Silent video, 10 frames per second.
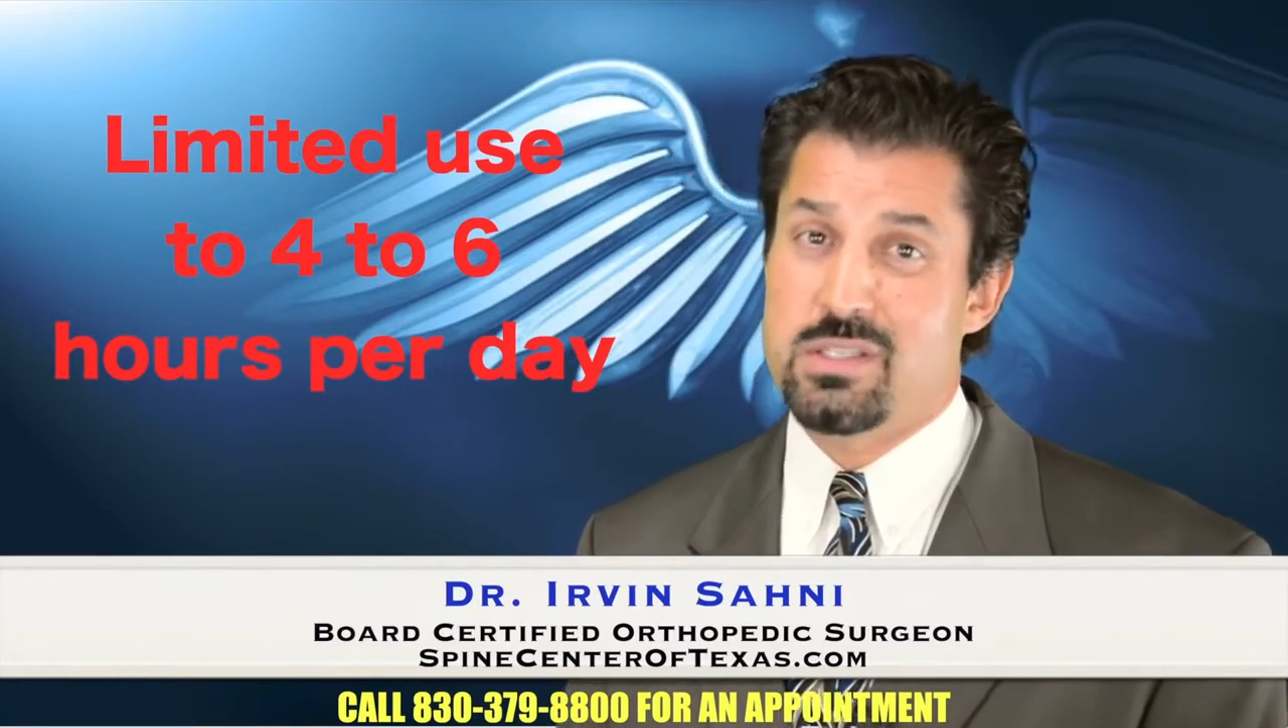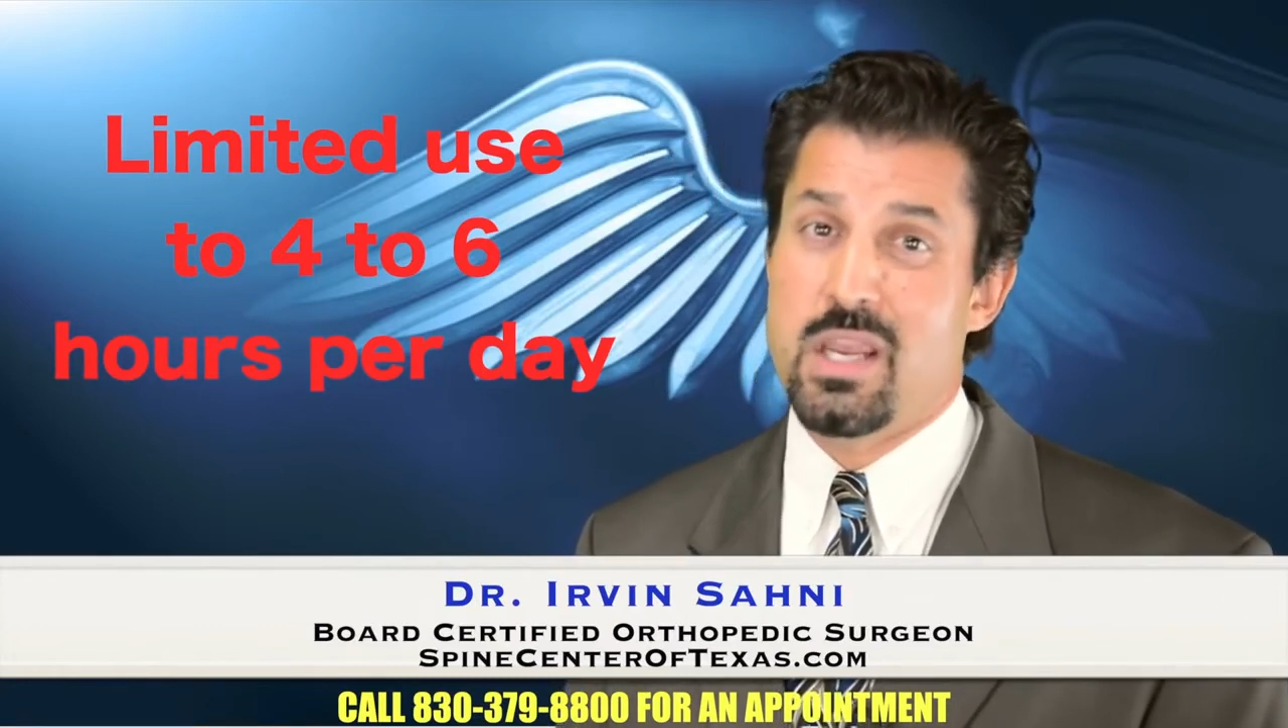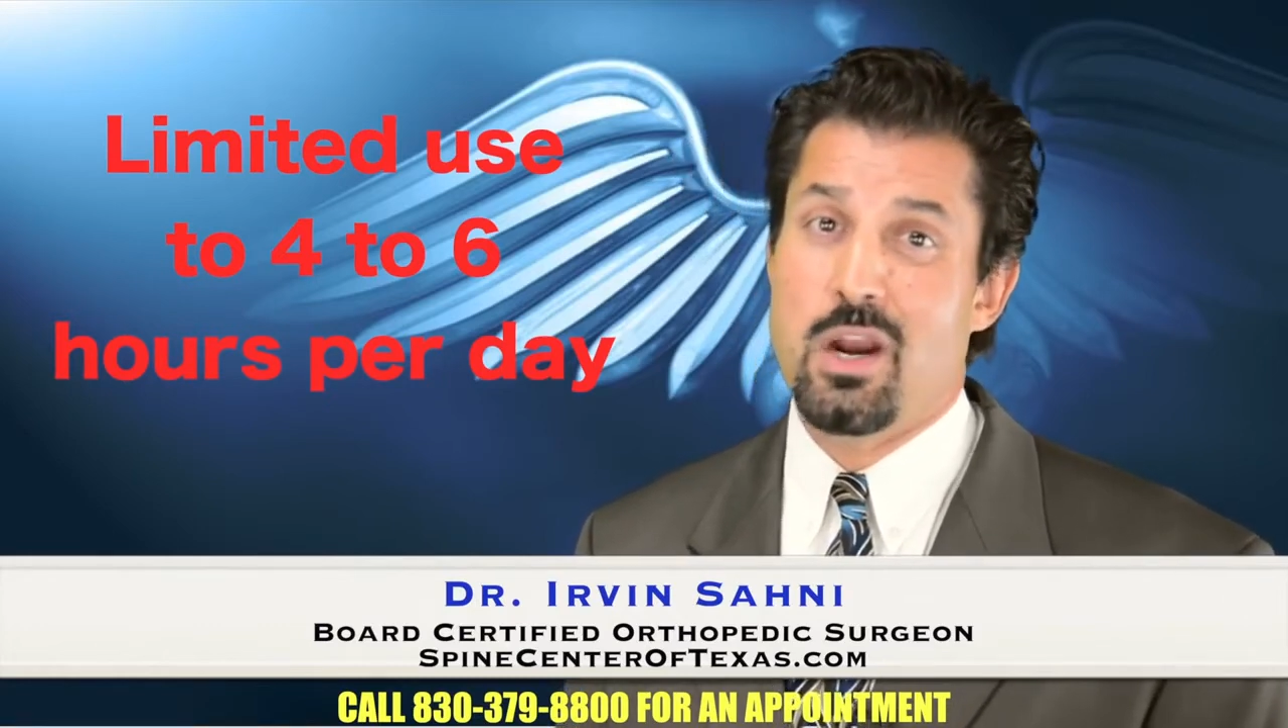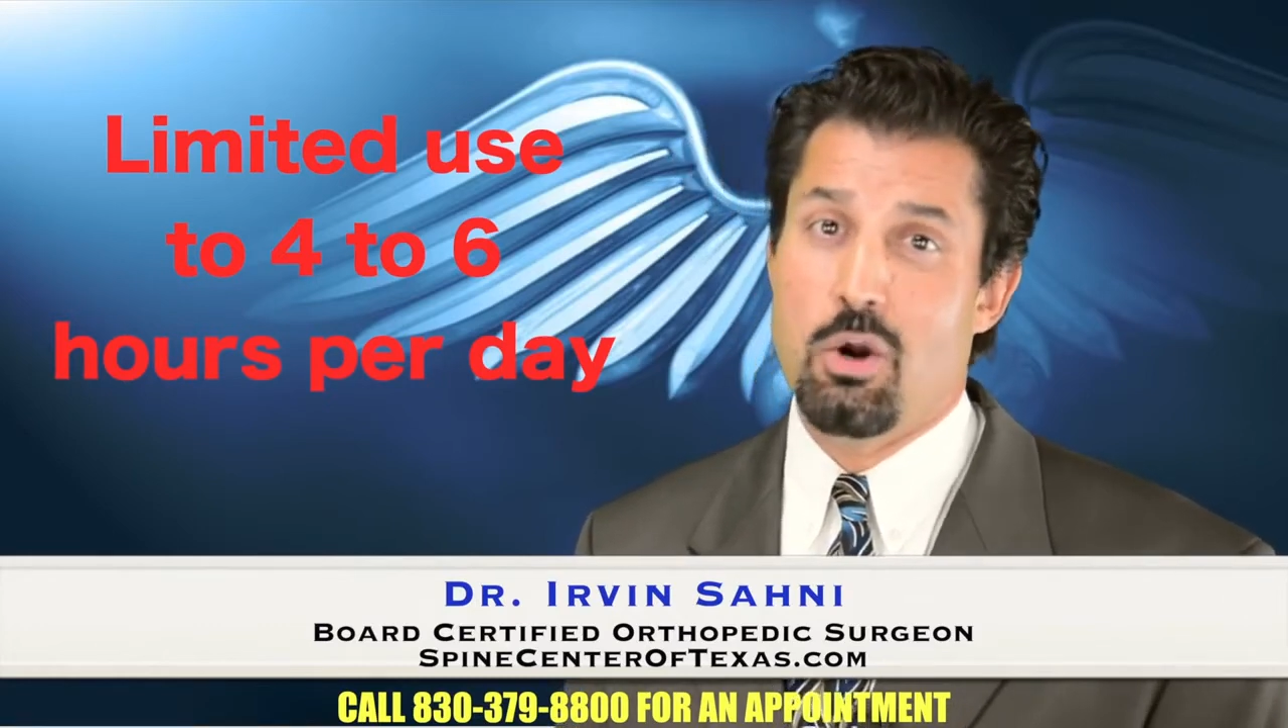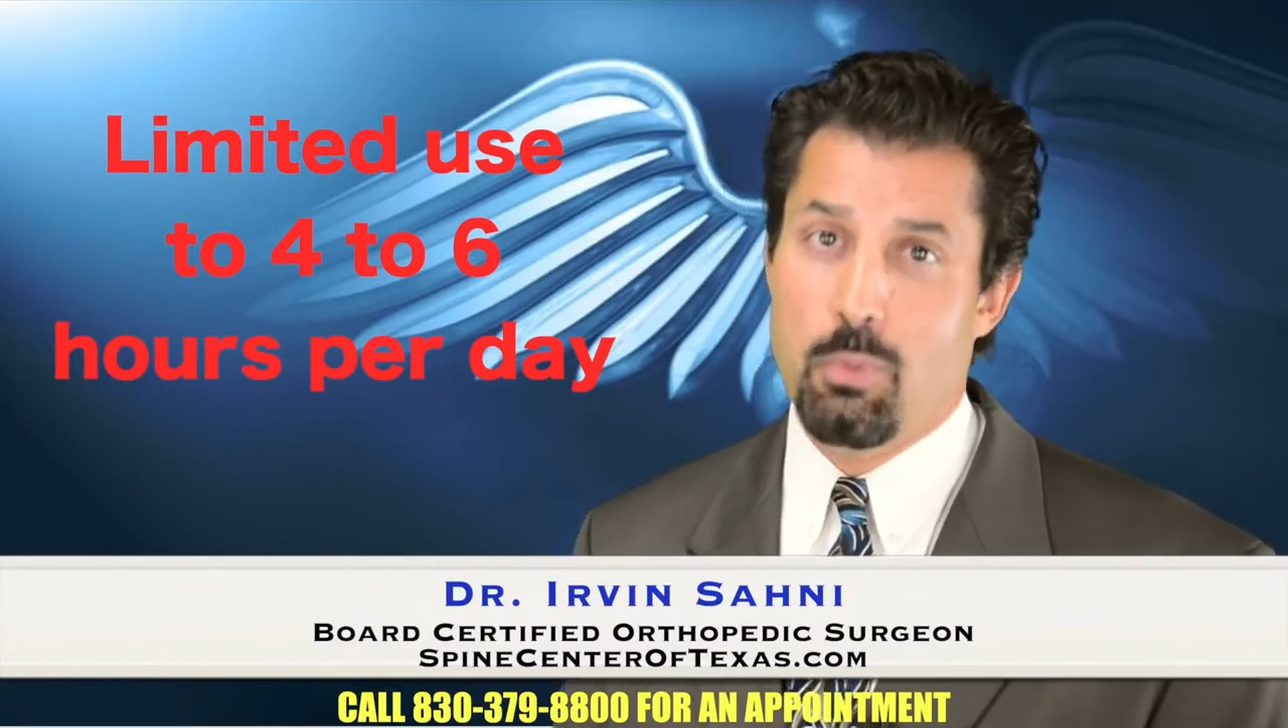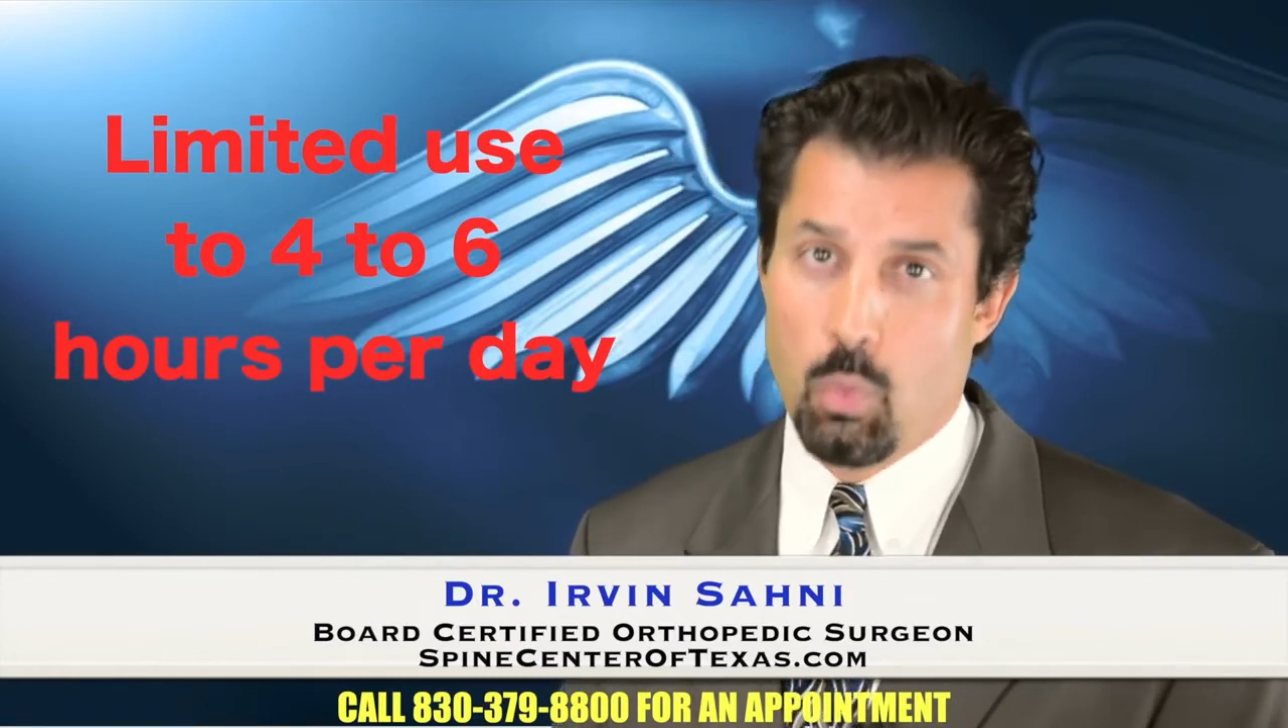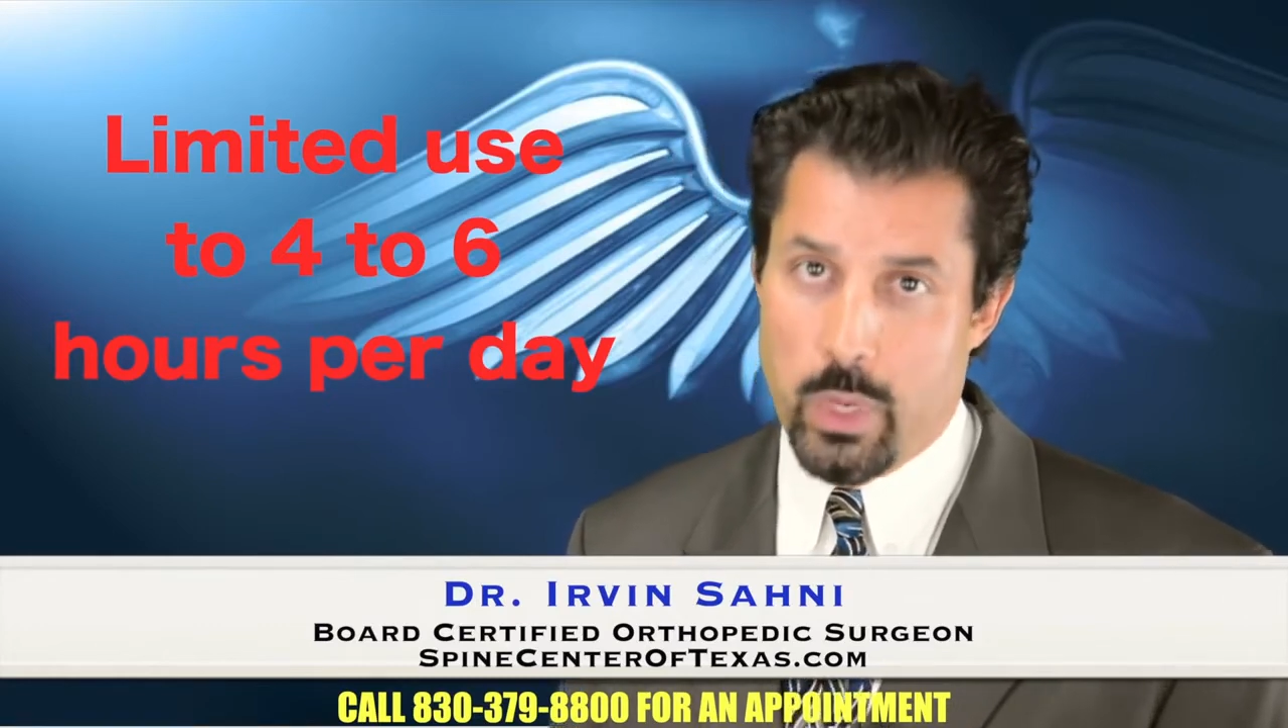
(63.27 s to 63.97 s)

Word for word: a terrible